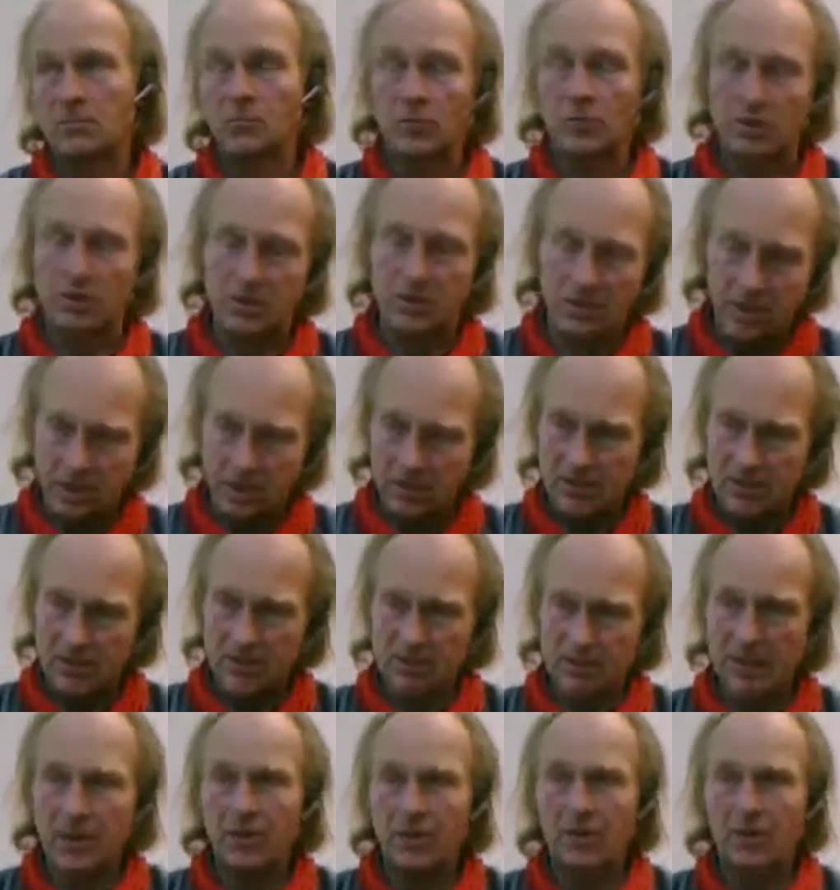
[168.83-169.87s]
We discussed
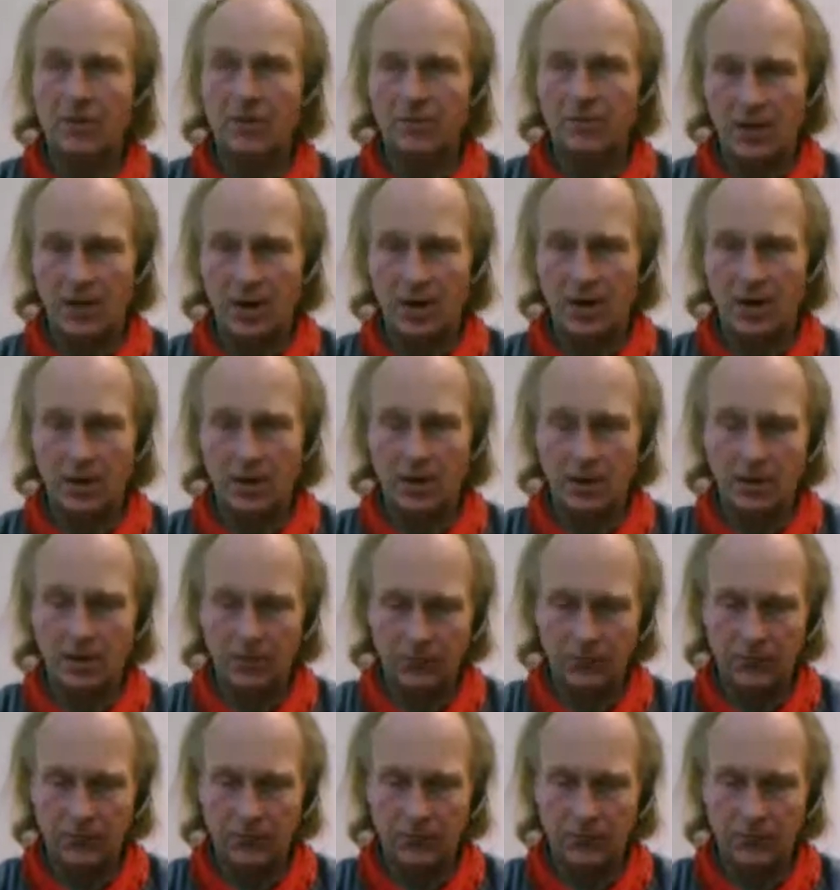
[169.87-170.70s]
the salary, fine.